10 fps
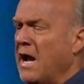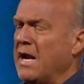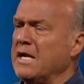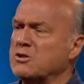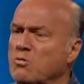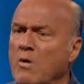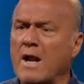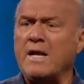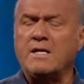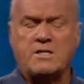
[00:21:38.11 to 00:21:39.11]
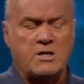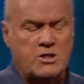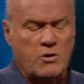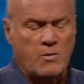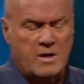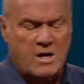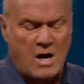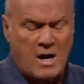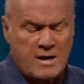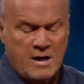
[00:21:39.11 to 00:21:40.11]
and he's ready to do what
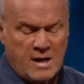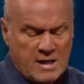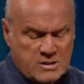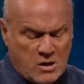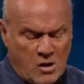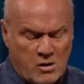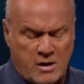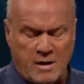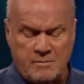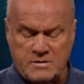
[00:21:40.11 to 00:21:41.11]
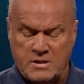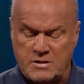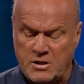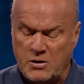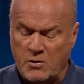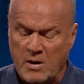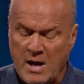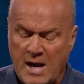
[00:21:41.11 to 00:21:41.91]
God has called him to do.